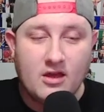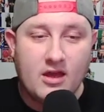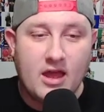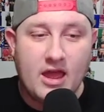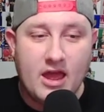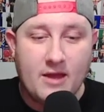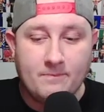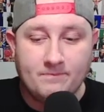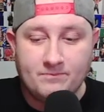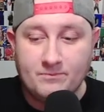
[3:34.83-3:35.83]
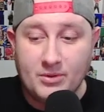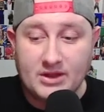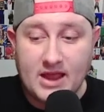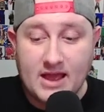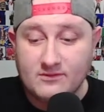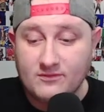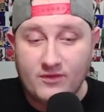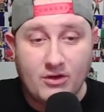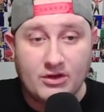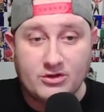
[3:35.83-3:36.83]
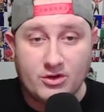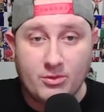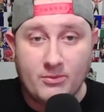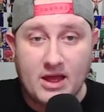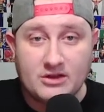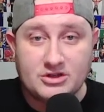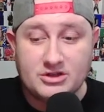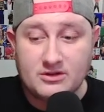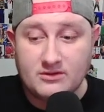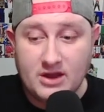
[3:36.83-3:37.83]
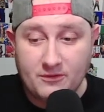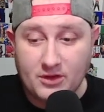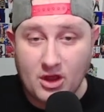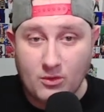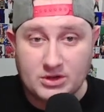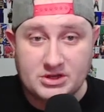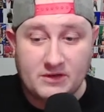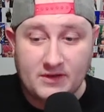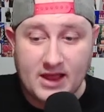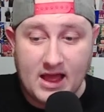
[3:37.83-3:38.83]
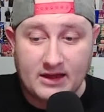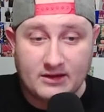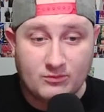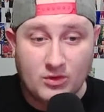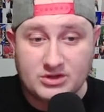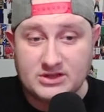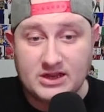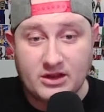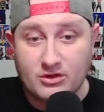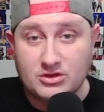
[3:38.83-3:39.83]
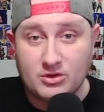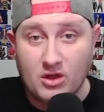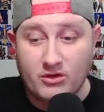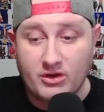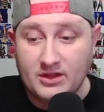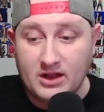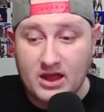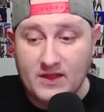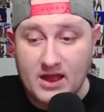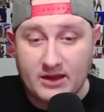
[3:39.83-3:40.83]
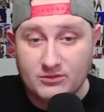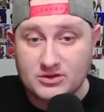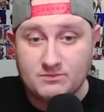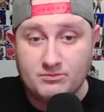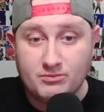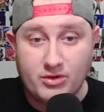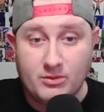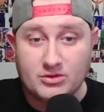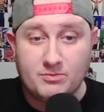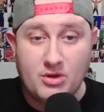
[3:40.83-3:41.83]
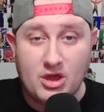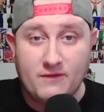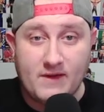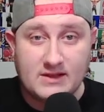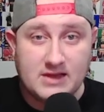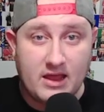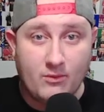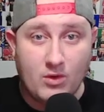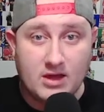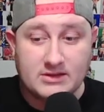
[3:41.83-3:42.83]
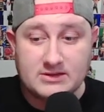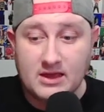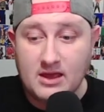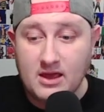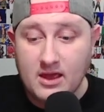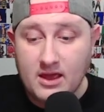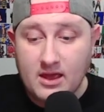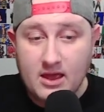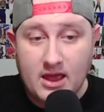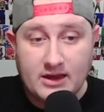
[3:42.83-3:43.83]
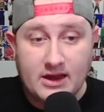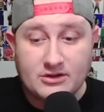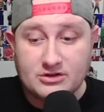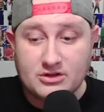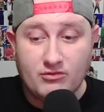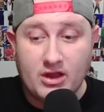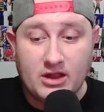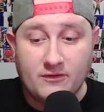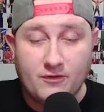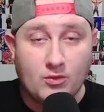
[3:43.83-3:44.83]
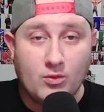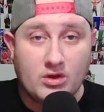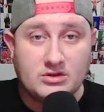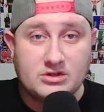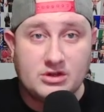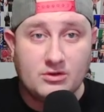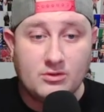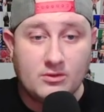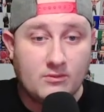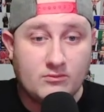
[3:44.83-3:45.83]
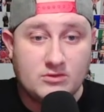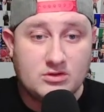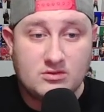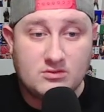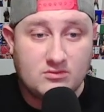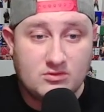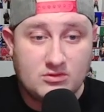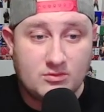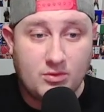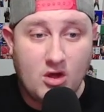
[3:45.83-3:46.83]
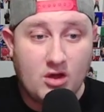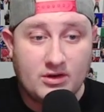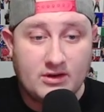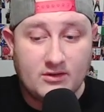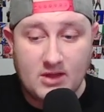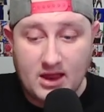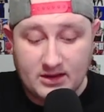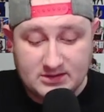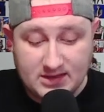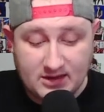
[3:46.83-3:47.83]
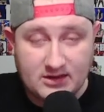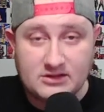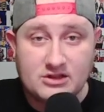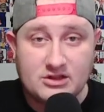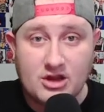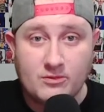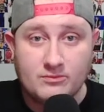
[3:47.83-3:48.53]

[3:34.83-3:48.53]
But yeah, very enjoyable match. Definitely go watch it if you can. It didn't go too long or anything like that. It was pretty much perfect time wise, and yeah, just a really fun one to put on like a second into the show.